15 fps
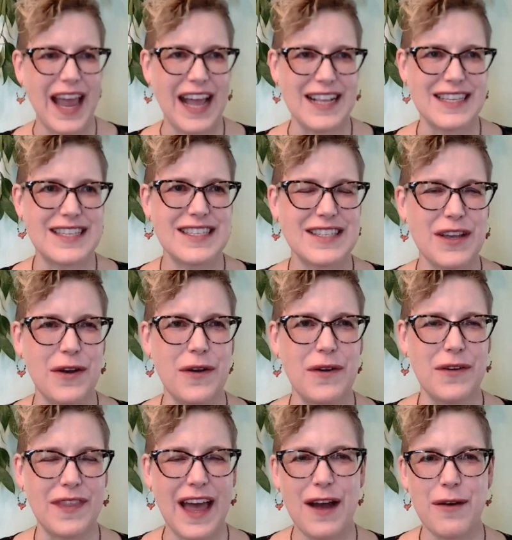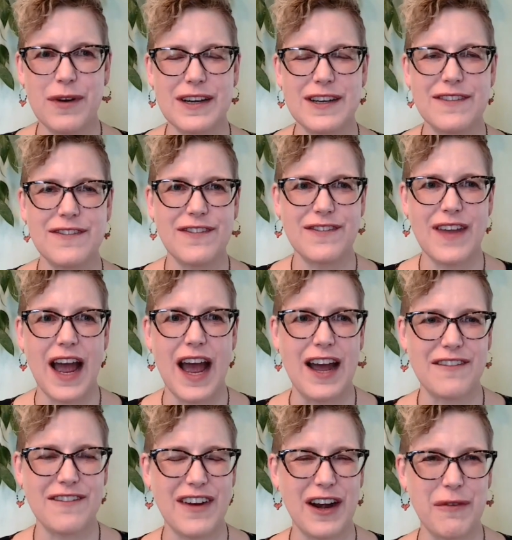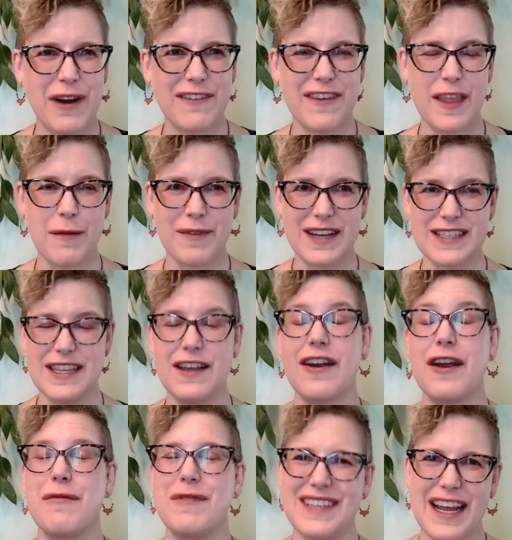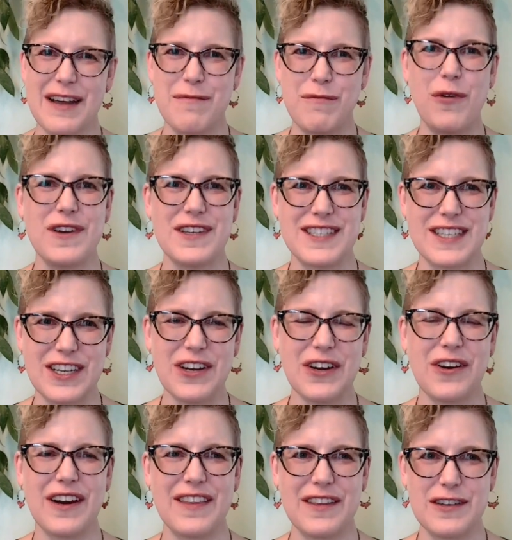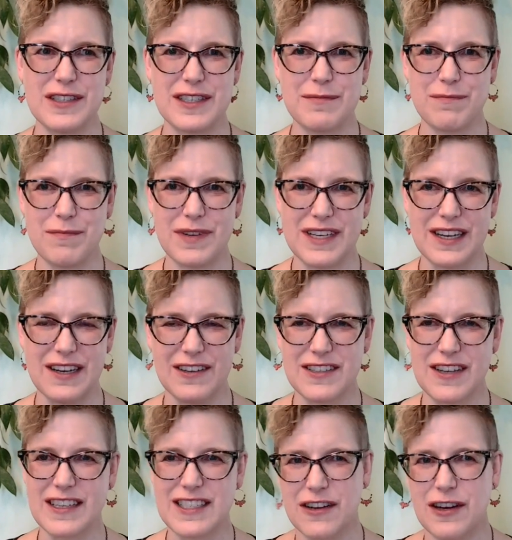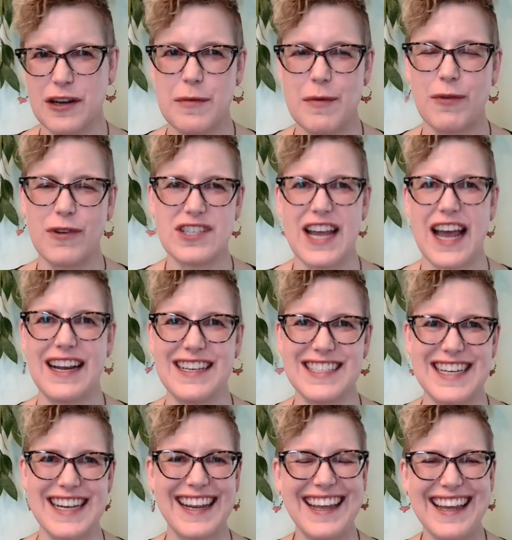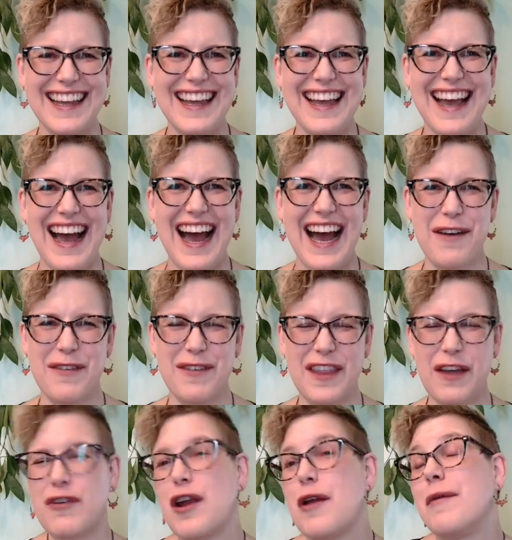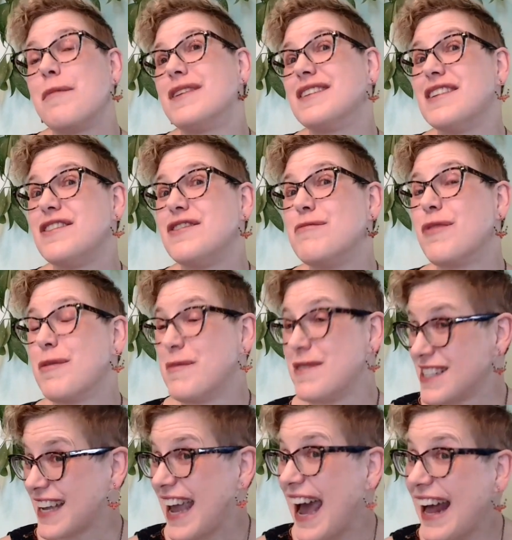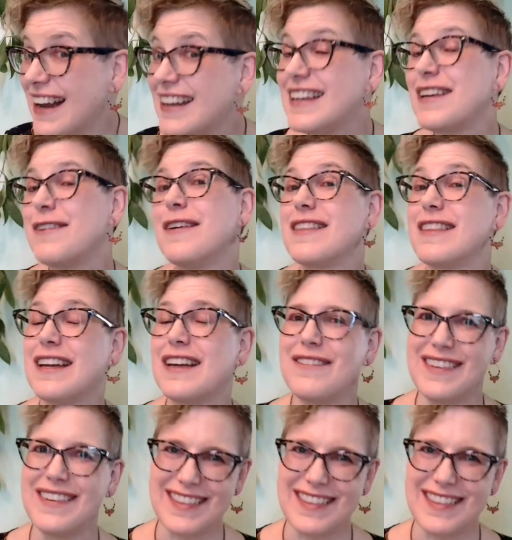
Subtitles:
And so that worked fairly well for them because they were able to get more secure in those particular songs. They're a little bit more challenging. And then we were able to do more musicality with it, with